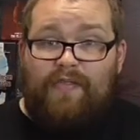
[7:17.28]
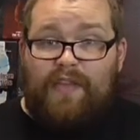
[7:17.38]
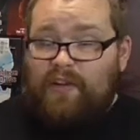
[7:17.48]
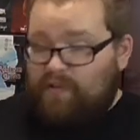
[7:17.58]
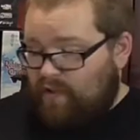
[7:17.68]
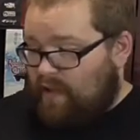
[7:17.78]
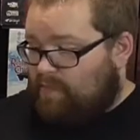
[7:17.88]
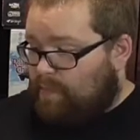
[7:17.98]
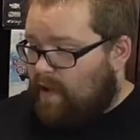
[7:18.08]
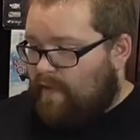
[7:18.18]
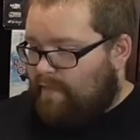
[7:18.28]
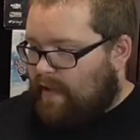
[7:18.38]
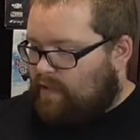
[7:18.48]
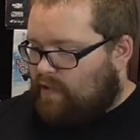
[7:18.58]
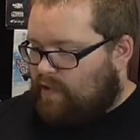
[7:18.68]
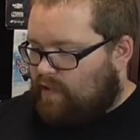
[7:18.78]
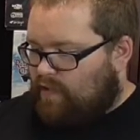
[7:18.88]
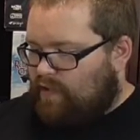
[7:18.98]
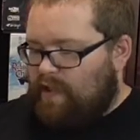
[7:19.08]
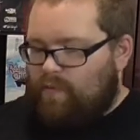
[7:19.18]
this is perfect,
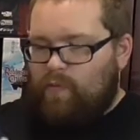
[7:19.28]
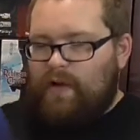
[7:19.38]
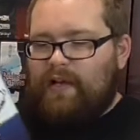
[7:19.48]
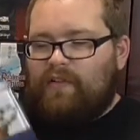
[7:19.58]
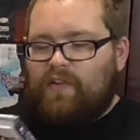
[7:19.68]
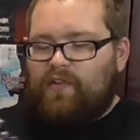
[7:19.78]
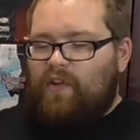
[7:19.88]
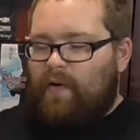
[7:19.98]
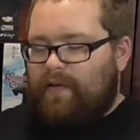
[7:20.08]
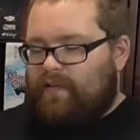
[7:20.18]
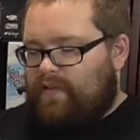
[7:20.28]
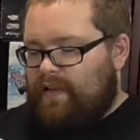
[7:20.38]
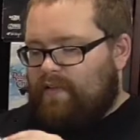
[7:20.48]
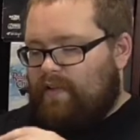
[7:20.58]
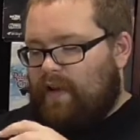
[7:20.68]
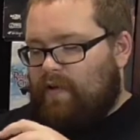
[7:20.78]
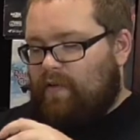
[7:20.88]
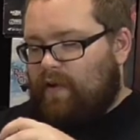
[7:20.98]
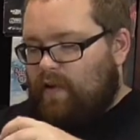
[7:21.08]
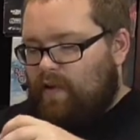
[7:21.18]
because it really does go into detail
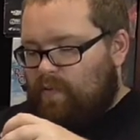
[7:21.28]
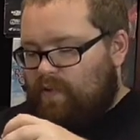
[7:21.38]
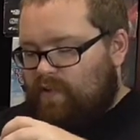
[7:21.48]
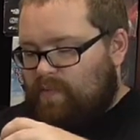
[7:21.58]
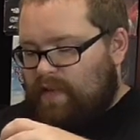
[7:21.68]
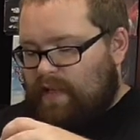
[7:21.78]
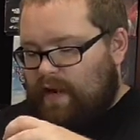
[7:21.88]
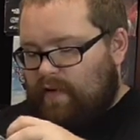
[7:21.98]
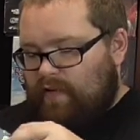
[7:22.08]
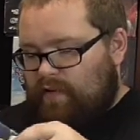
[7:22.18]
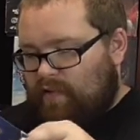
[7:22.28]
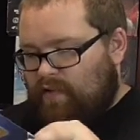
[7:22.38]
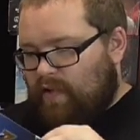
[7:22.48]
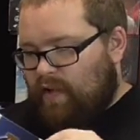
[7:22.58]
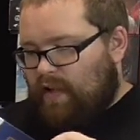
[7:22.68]
with some of the characters.